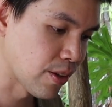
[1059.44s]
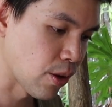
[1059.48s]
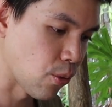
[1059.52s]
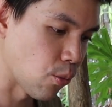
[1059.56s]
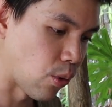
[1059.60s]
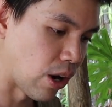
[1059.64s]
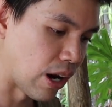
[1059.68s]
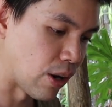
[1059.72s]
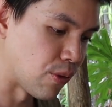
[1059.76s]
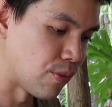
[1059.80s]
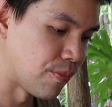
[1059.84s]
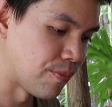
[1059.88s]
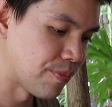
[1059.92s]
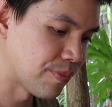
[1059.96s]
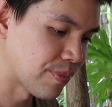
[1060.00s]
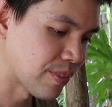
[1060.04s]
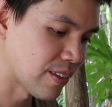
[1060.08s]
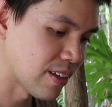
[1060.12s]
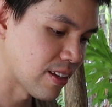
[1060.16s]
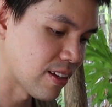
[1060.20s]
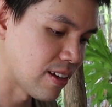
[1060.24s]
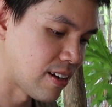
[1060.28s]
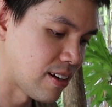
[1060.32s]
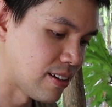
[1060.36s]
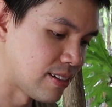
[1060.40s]
Wow.
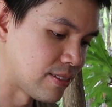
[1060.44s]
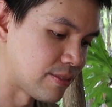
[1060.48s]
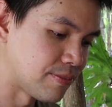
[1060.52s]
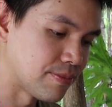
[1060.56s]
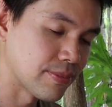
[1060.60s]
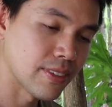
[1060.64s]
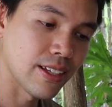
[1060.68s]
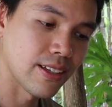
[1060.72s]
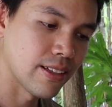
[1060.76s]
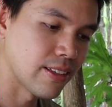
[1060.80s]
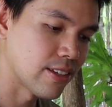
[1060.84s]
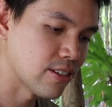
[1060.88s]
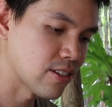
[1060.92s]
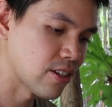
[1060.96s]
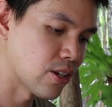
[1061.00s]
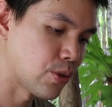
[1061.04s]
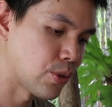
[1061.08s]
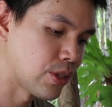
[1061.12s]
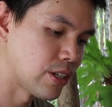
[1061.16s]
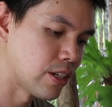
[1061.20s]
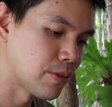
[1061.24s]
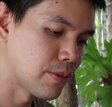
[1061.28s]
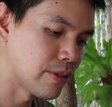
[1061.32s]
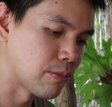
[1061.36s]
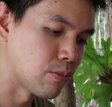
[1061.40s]
Let's go
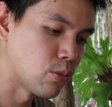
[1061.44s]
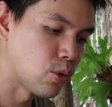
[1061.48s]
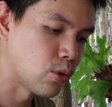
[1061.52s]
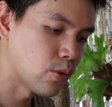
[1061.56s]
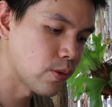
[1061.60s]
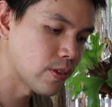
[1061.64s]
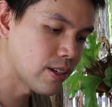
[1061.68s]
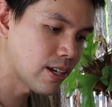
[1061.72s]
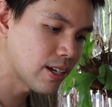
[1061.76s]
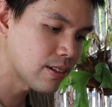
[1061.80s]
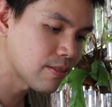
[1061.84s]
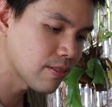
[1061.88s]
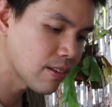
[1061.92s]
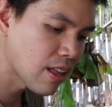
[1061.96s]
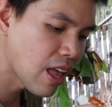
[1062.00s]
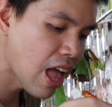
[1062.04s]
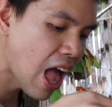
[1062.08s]
in a little bit more of that.